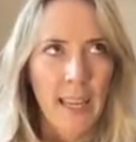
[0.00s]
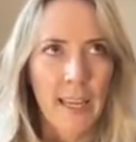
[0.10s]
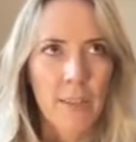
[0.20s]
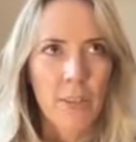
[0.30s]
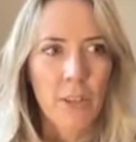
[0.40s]

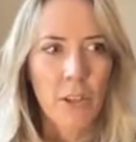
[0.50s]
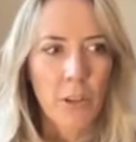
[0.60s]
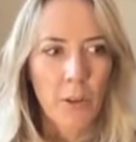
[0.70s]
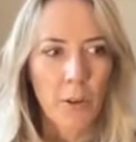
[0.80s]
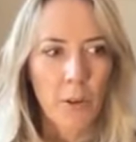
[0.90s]
And
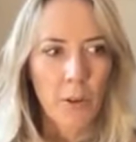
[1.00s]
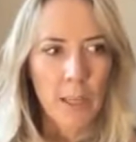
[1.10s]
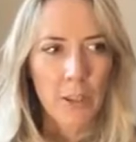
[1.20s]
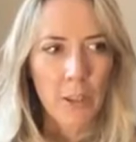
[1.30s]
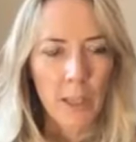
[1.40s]
so
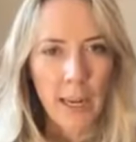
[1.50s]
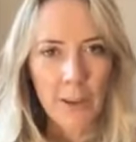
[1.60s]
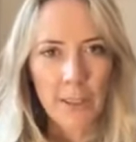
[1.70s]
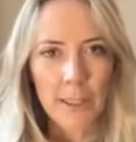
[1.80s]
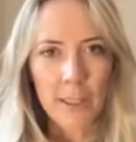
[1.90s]
I took it
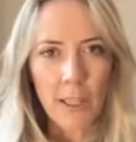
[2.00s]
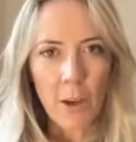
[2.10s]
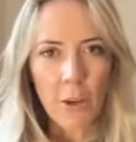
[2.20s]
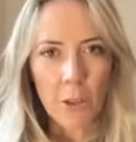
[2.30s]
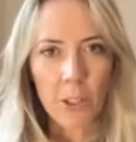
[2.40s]
out into the
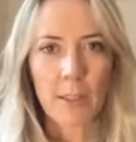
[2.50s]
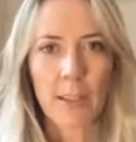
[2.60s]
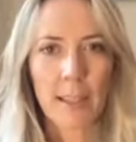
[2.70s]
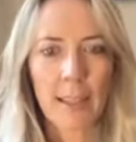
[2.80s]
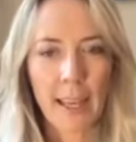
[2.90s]

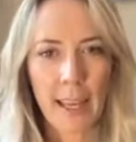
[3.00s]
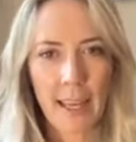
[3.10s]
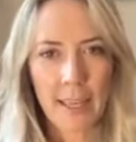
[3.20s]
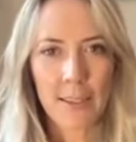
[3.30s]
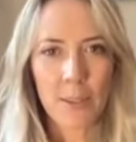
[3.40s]
ocean
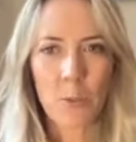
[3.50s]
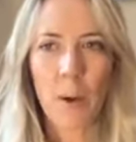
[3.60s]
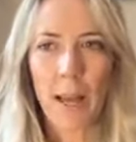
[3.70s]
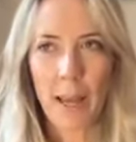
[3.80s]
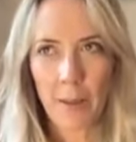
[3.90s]
and
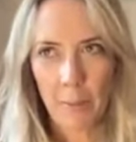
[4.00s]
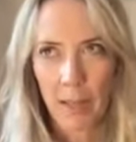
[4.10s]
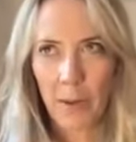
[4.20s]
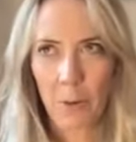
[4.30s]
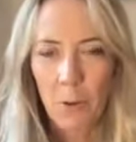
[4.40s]
swam,
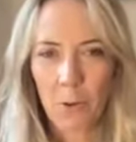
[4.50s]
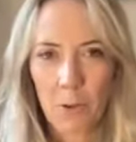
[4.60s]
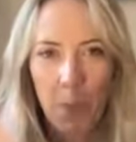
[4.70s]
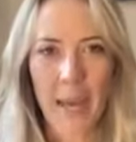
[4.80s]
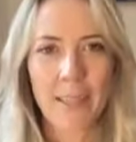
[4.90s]
and all of
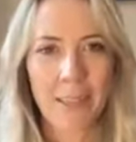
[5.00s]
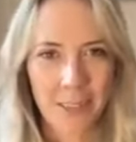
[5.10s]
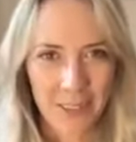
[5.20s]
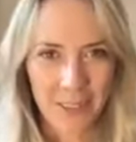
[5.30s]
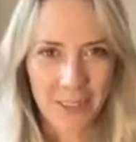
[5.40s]
the
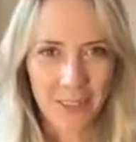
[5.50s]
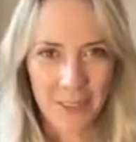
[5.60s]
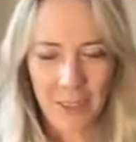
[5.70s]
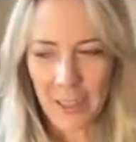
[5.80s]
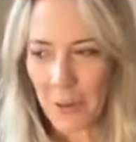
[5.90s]
petals
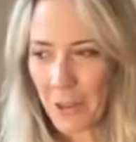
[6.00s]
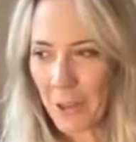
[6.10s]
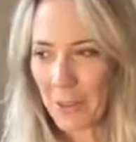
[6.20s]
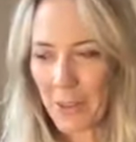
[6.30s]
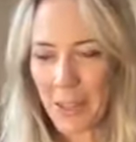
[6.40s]
went all
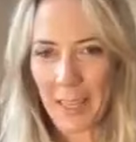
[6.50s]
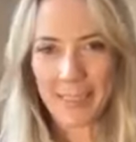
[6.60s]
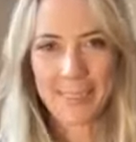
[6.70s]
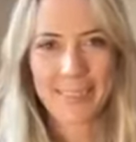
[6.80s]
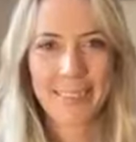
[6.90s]
over
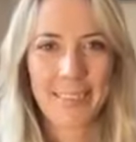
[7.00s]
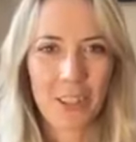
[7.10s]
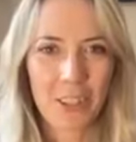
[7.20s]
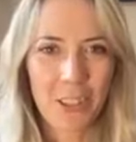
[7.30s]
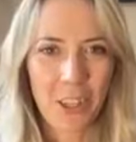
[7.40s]
the
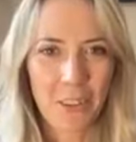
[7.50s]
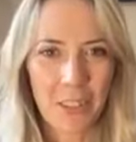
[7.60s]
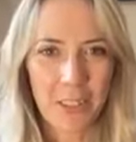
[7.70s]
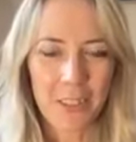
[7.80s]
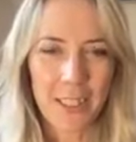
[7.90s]

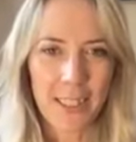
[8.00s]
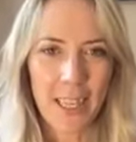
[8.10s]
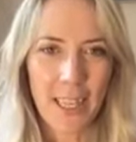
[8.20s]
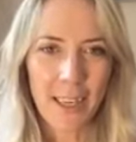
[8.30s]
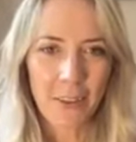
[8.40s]
surface of the
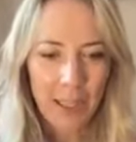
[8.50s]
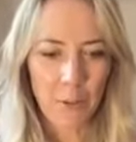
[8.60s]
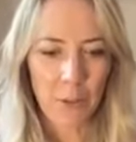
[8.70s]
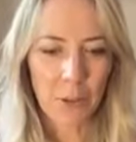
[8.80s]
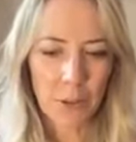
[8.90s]
sea, and I was
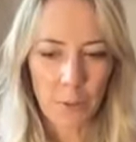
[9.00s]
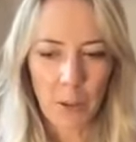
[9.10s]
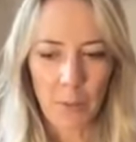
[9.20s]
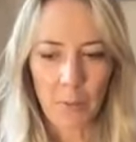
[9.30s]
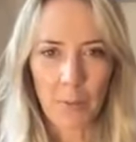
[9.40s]
able to
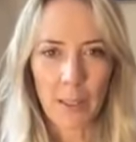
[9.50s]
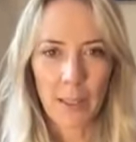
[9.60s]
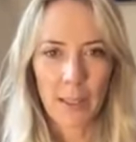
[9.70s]
swim